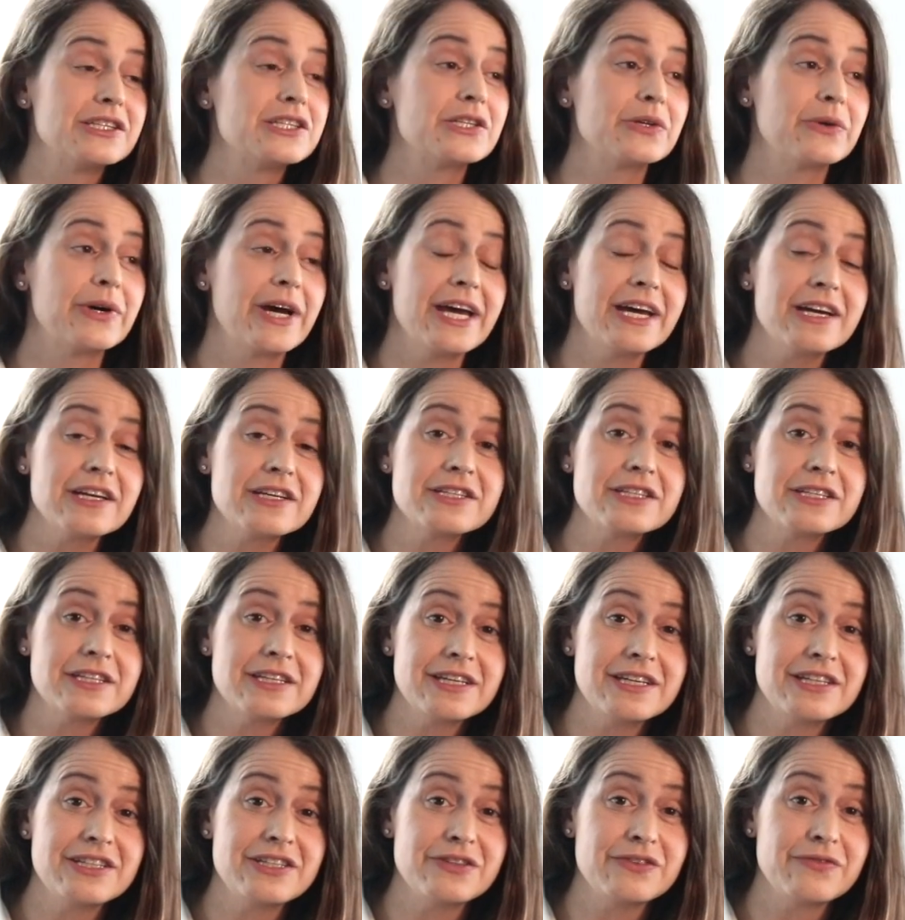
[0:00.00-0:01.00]
So I
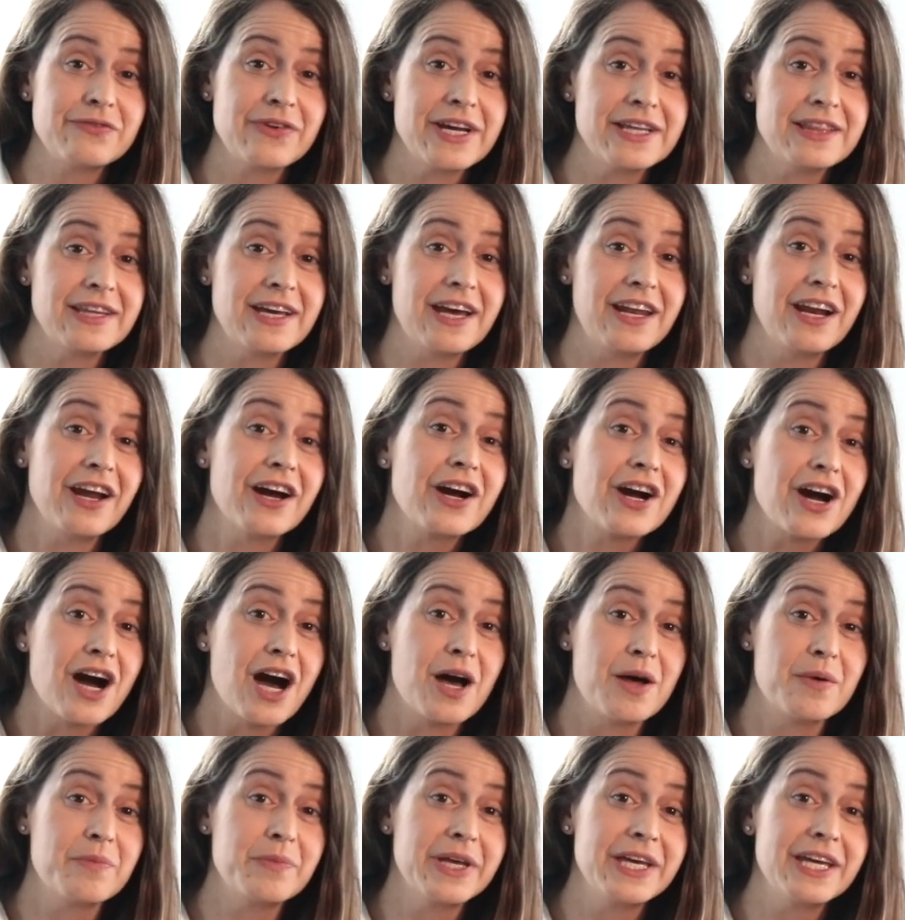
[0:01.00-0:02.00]
actually do find that a
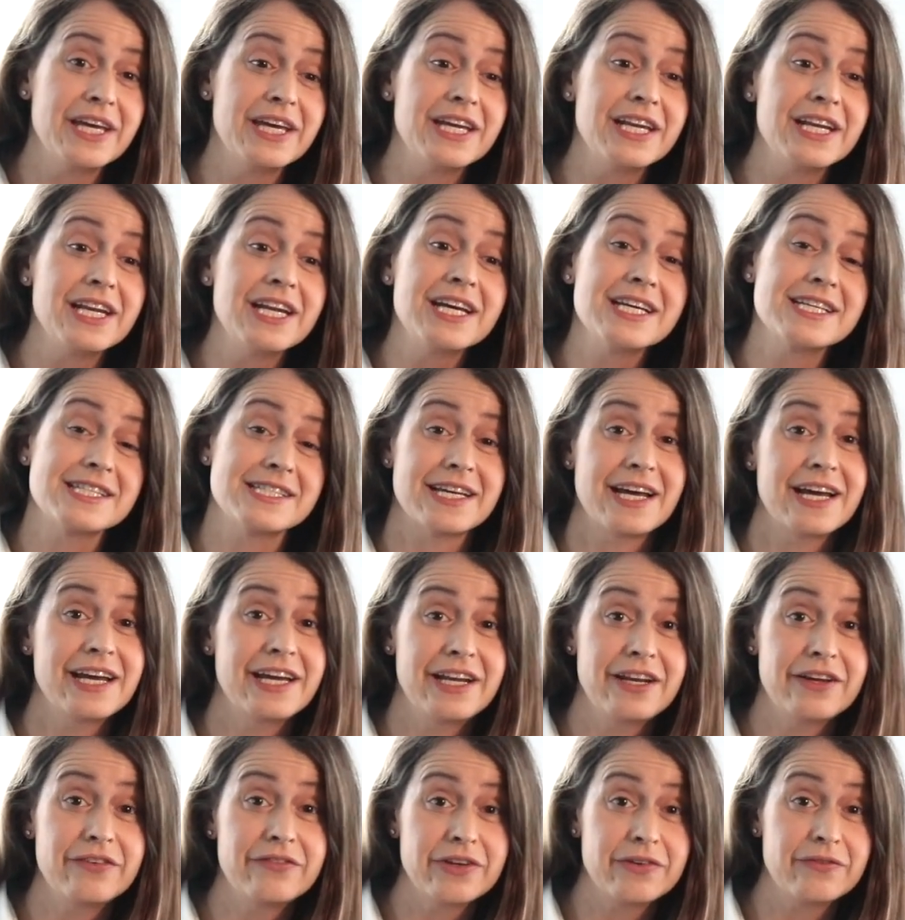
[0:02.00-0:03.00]
common
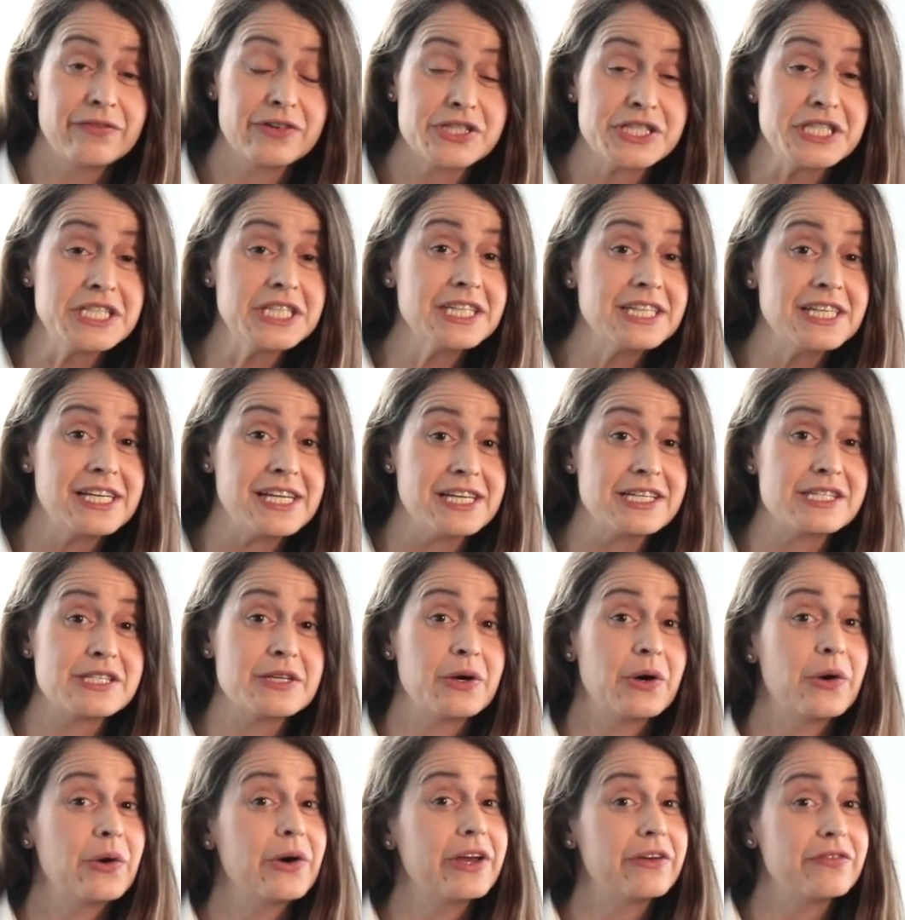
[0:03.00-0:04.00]
sign of infertility.
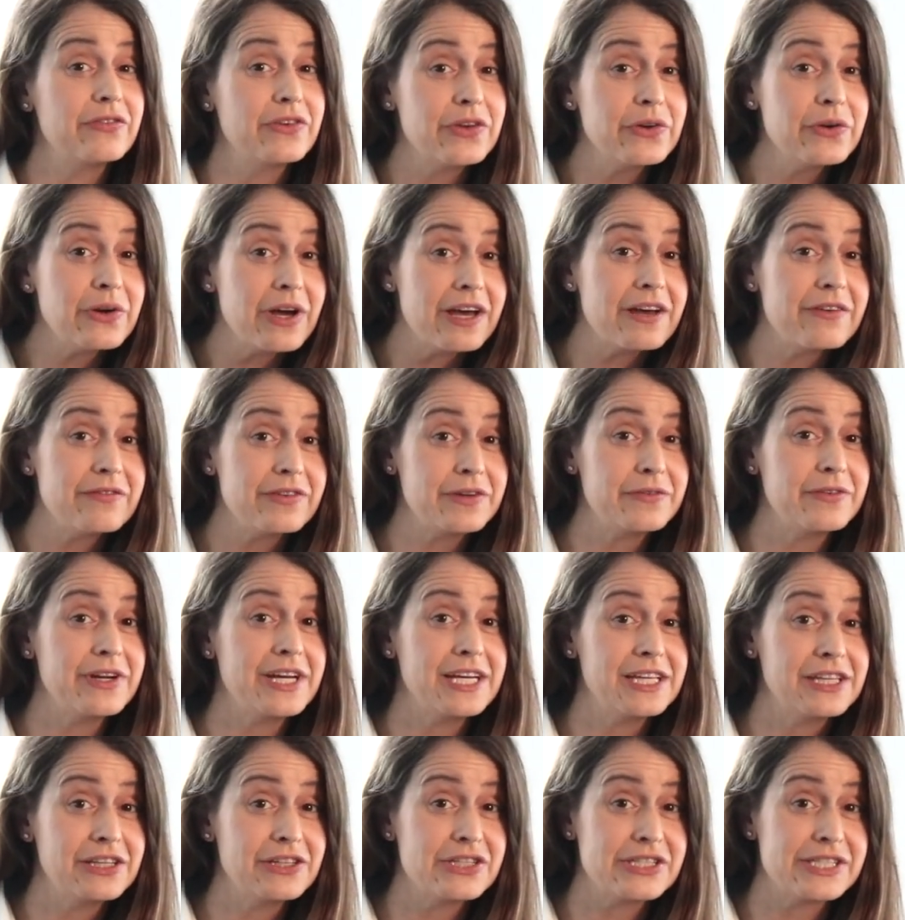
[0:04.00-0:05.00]
So if you have
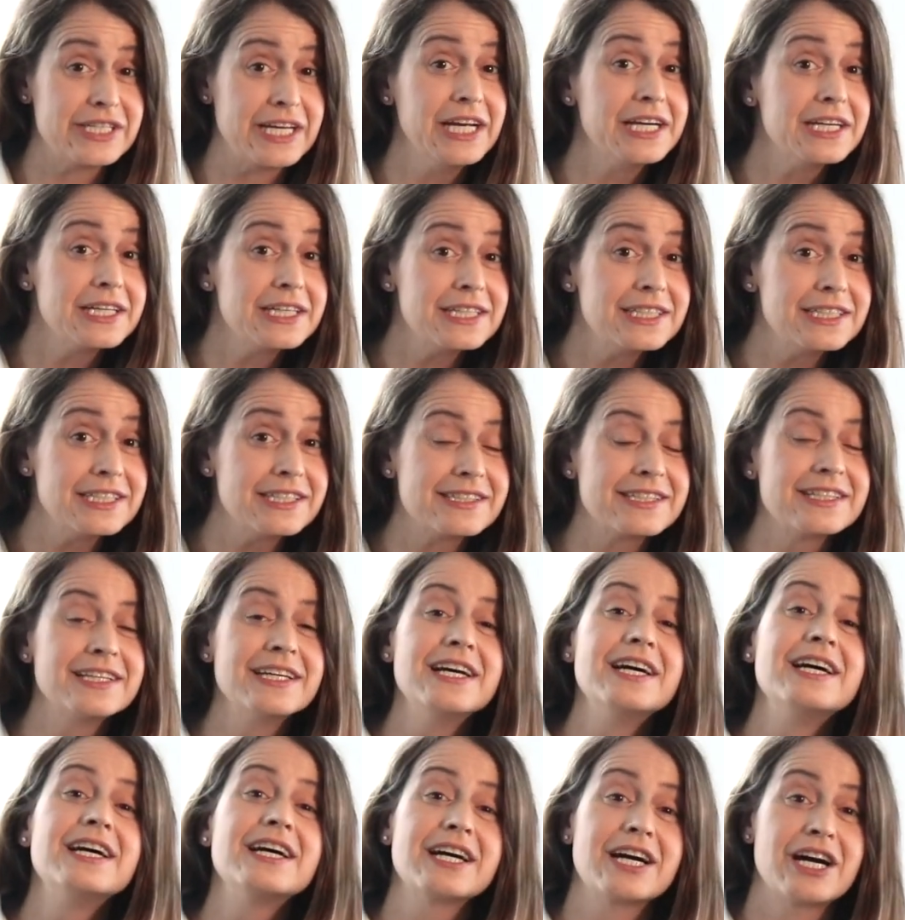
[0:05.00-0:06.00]
irregular cycles,
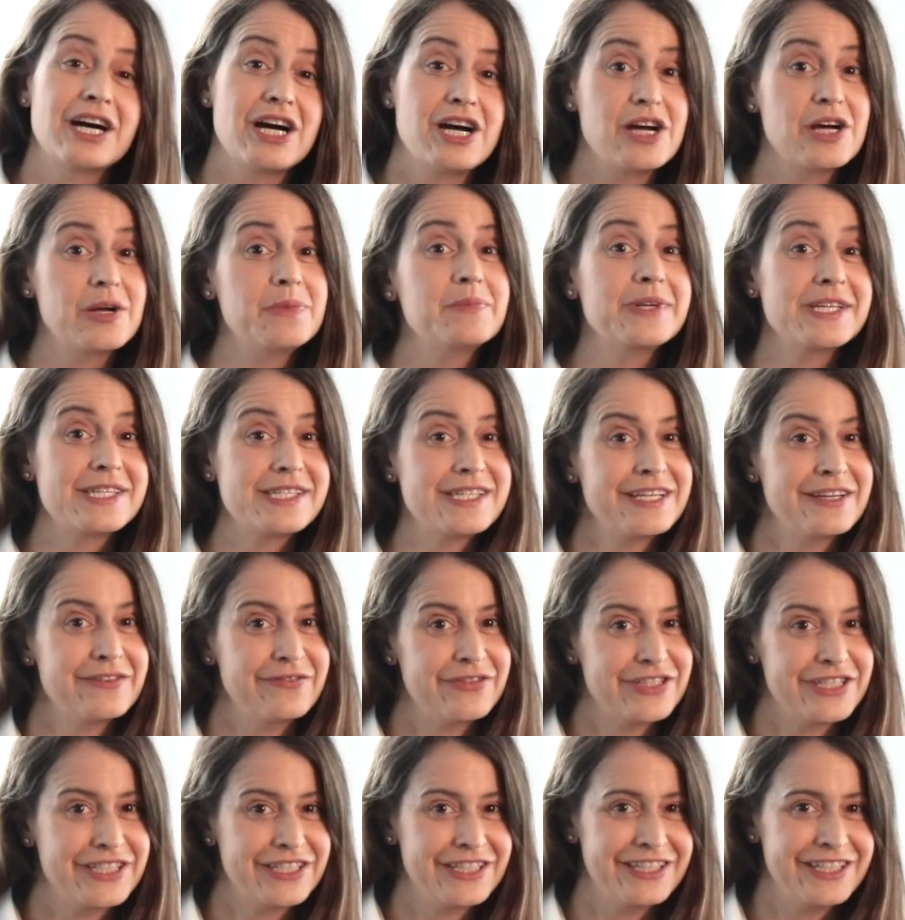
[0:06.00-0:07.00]
come see a
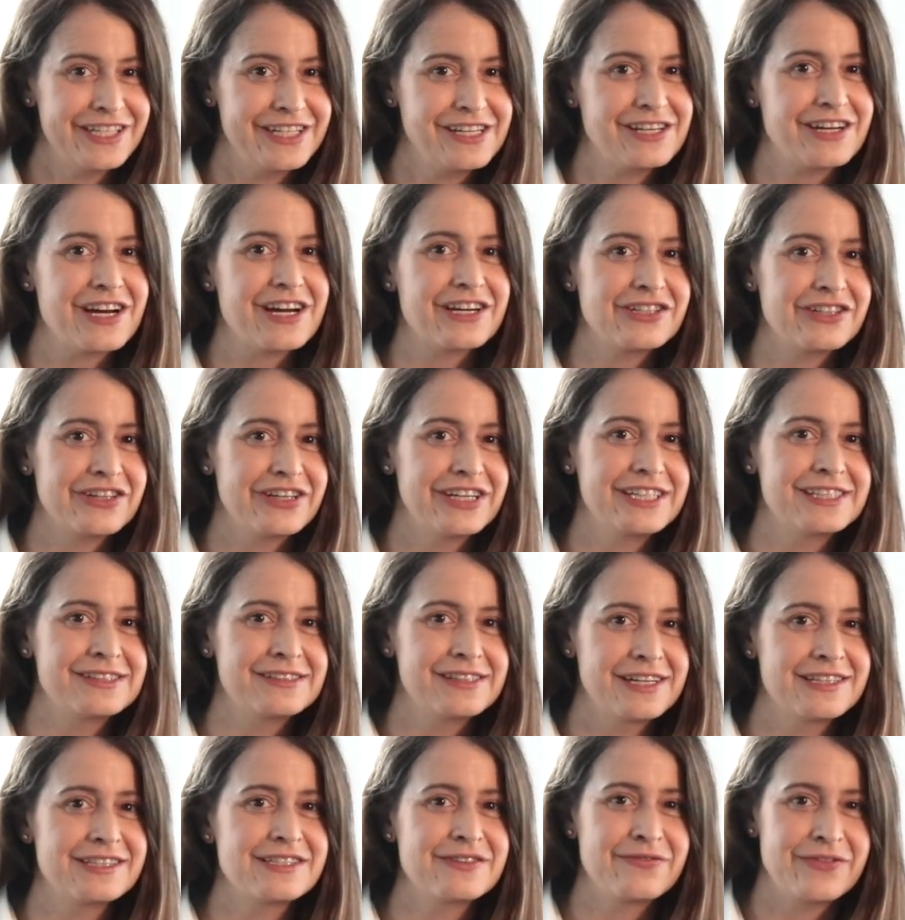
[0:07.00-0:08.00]
fertility doctor and
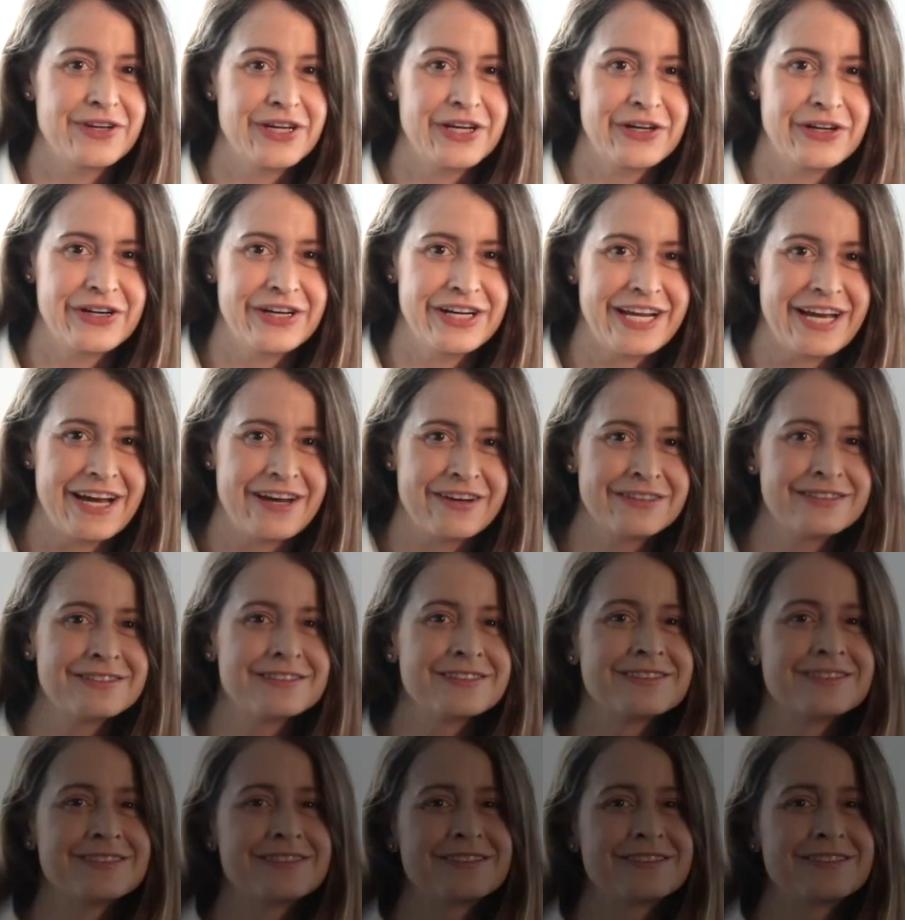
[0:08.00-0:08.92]
let's figure it out.